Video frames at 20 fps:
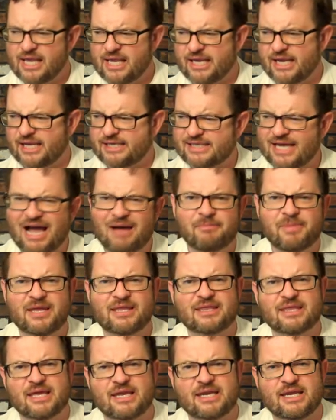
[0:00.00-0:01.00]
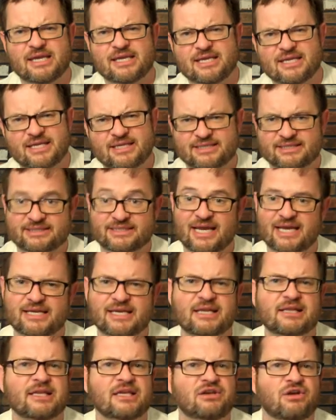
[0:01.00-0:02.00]
in a topic that is
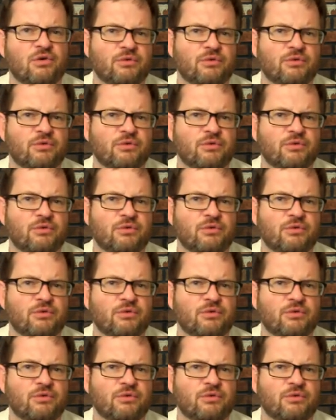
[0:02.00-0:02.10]
technically